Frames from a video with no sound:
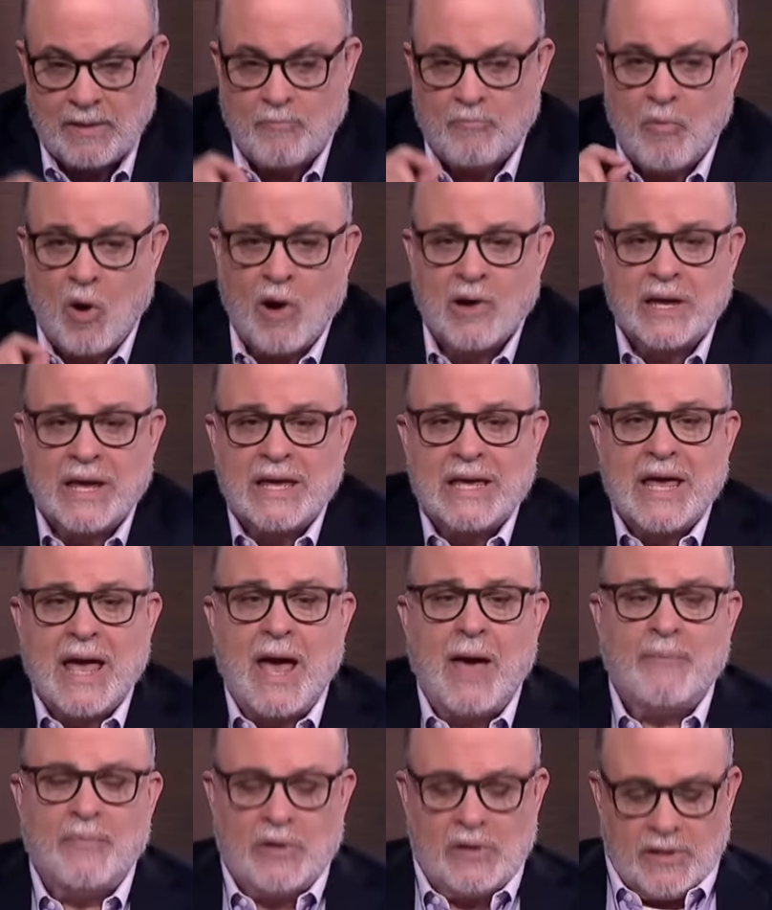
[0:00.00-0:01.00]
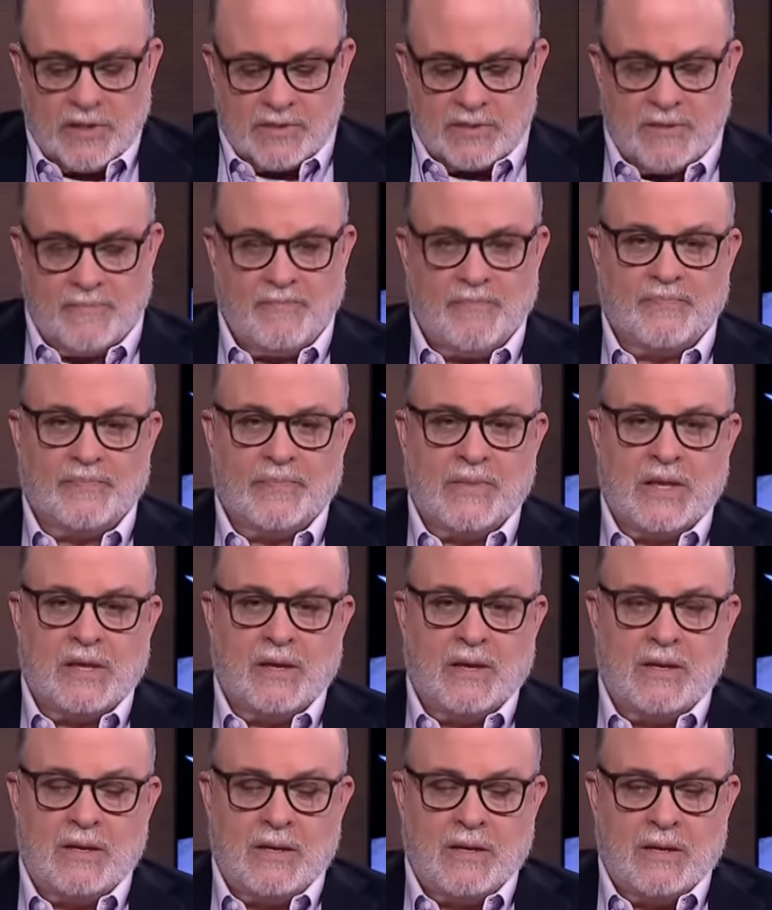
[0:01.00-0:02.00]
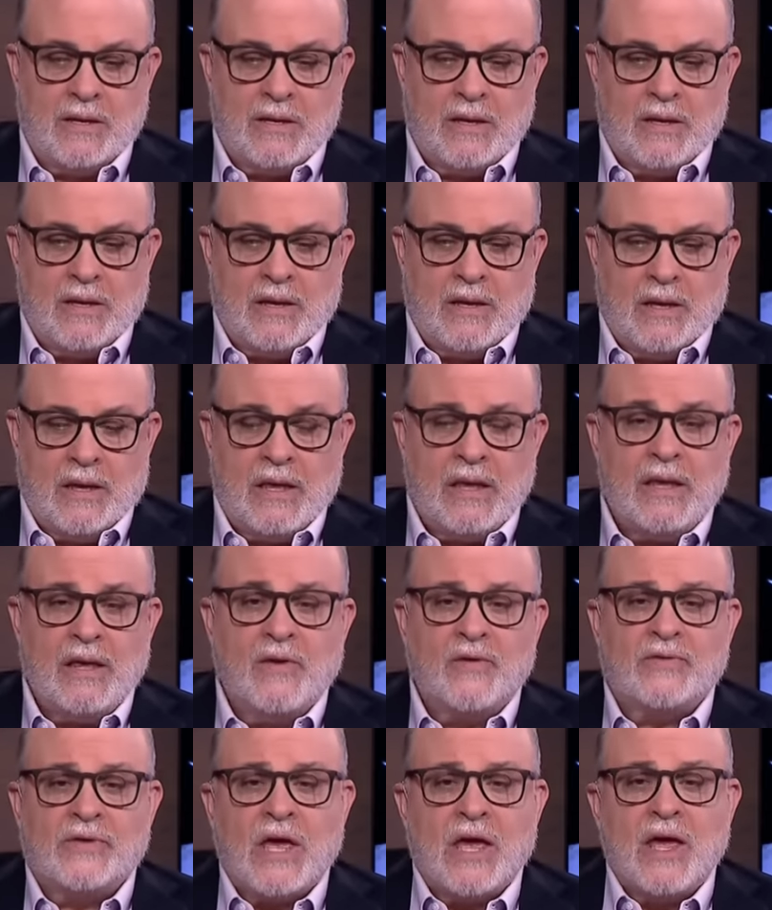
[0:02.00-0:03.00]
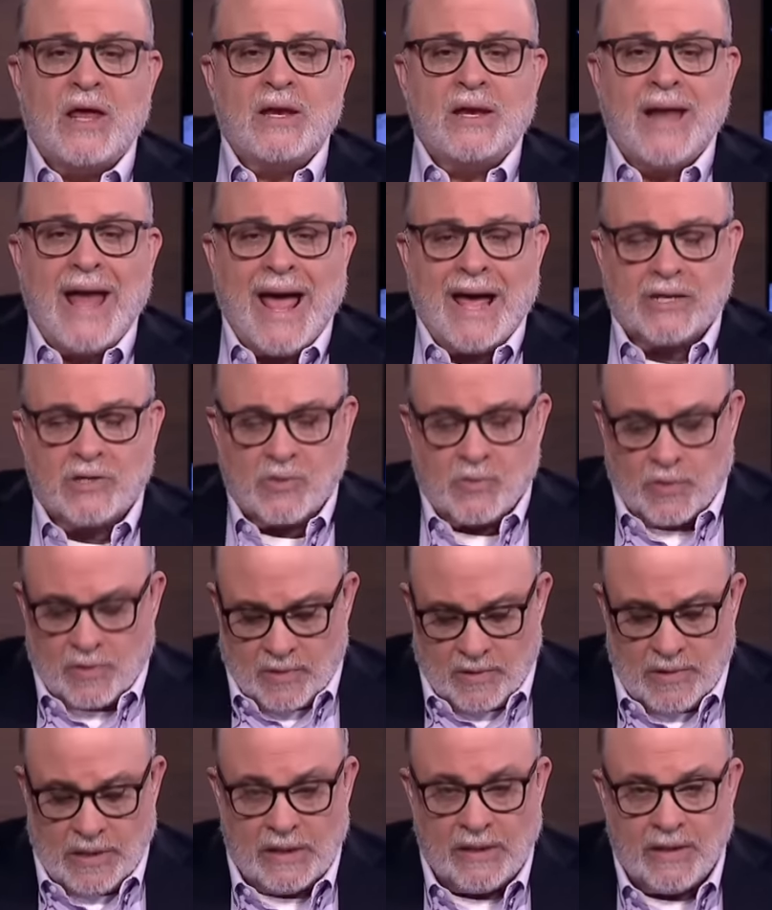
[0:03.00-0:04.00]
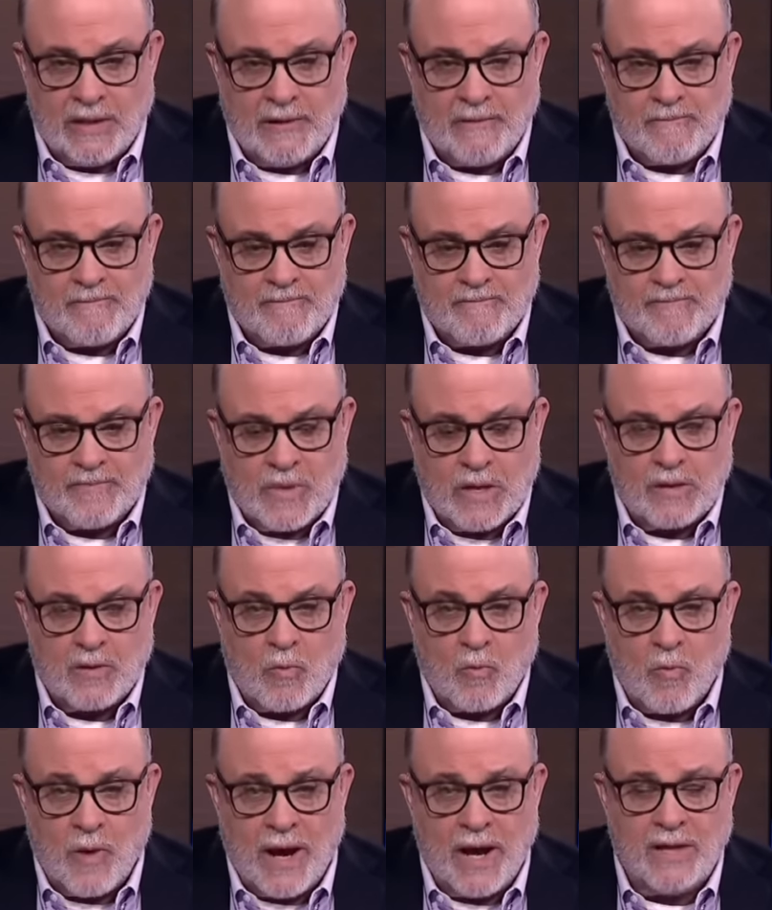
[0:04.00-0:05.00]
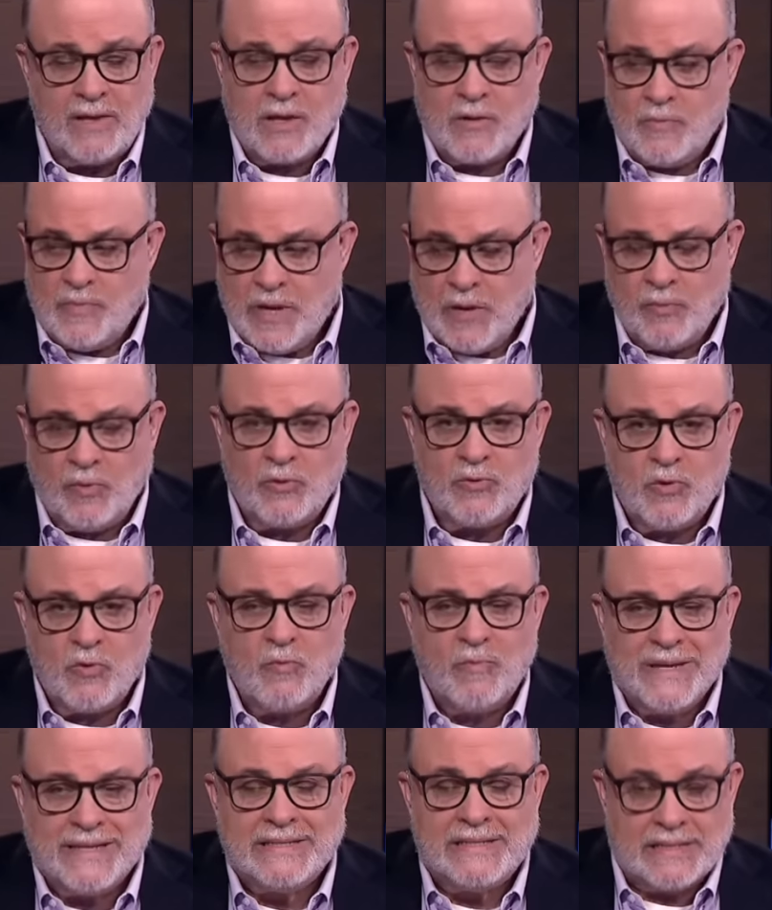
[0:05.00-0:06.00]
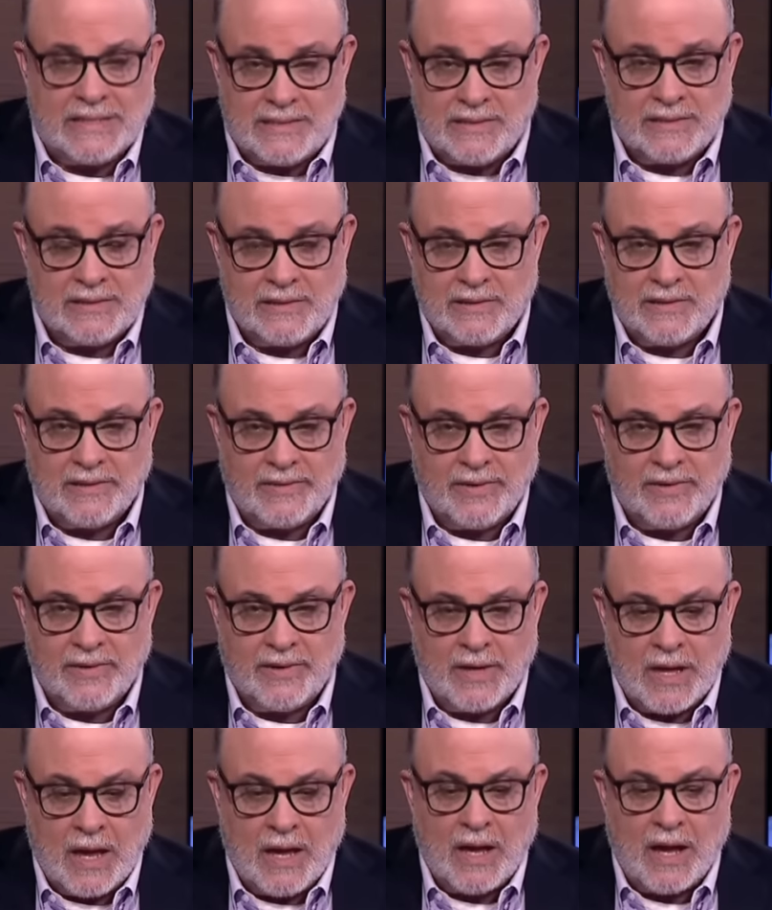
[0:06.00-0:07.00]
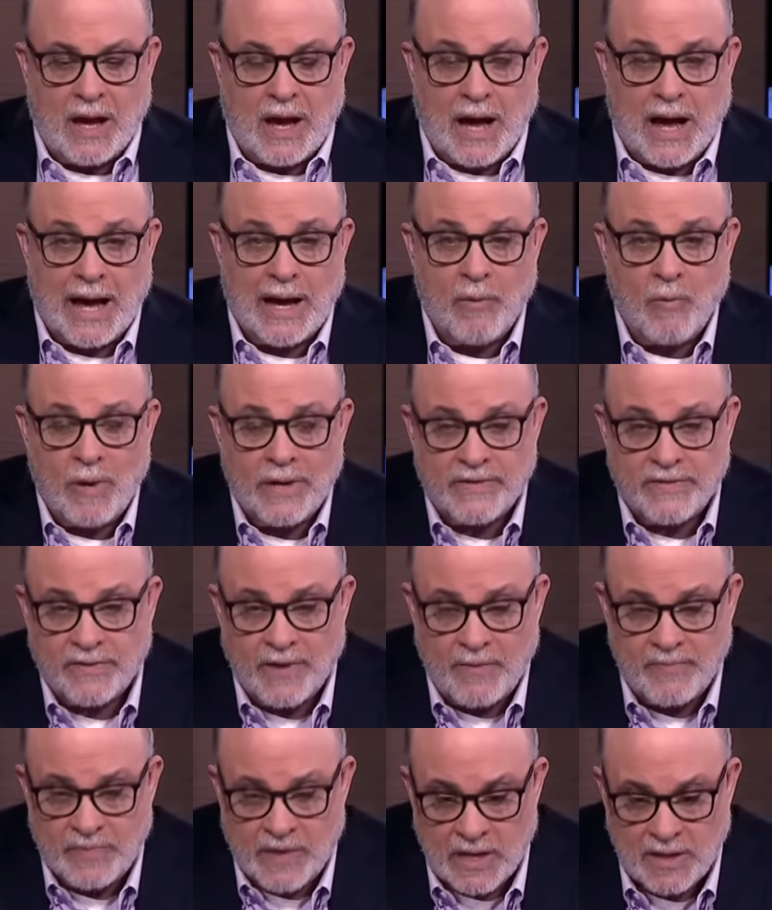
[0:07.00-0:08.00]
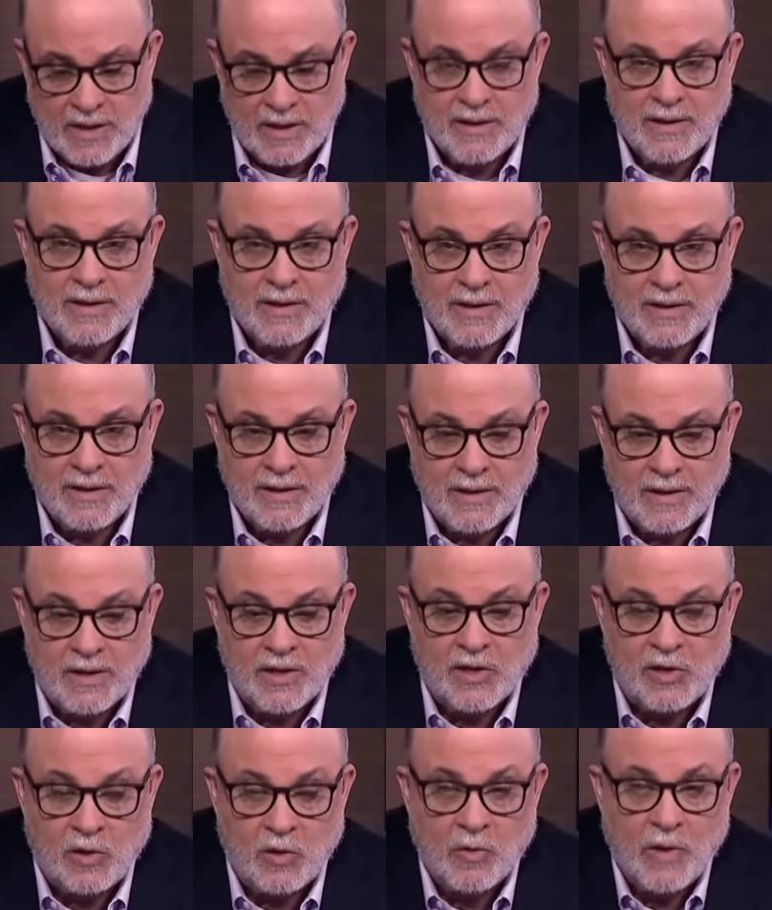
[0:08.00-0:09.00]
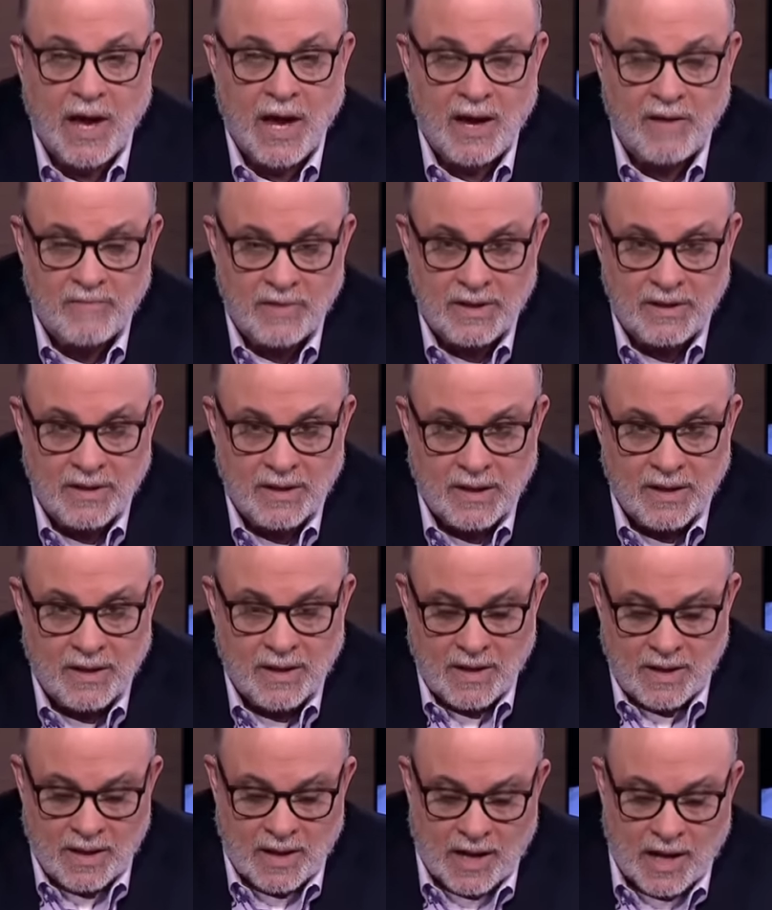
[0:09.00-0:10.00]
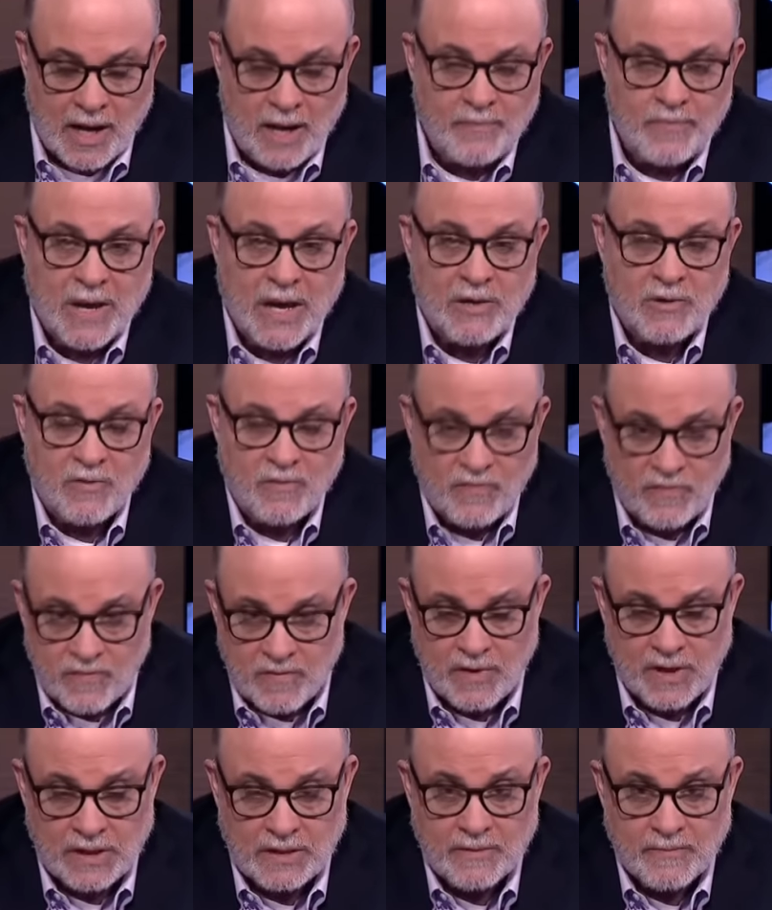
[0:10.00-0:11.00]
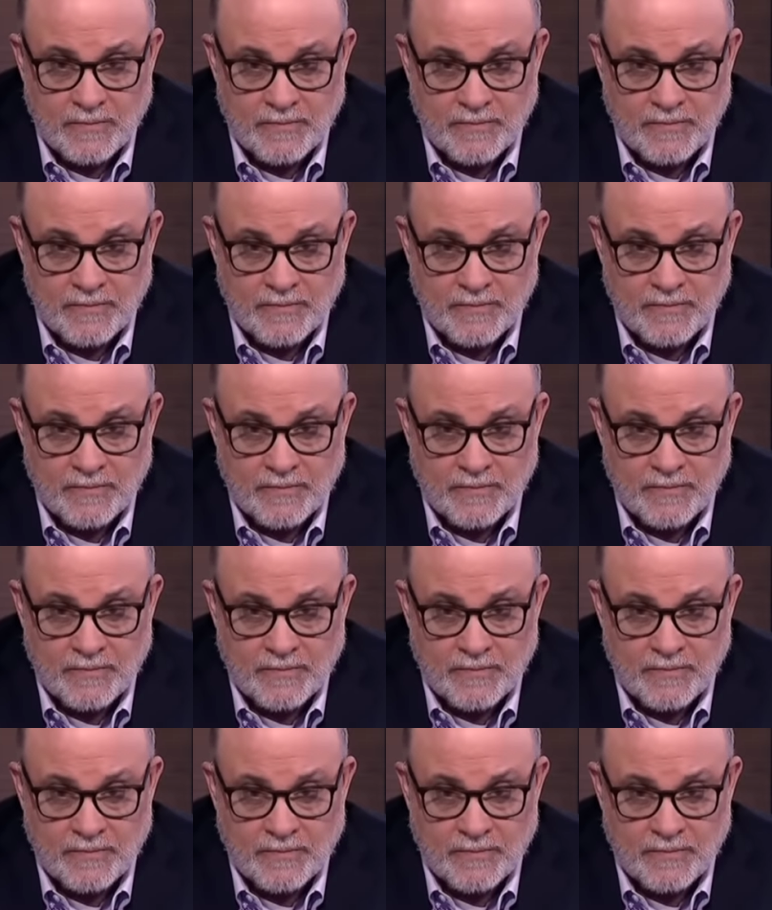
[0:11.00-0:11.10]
Market capitalism is a natural way that people do business. I want something, you have it, I pay you for it.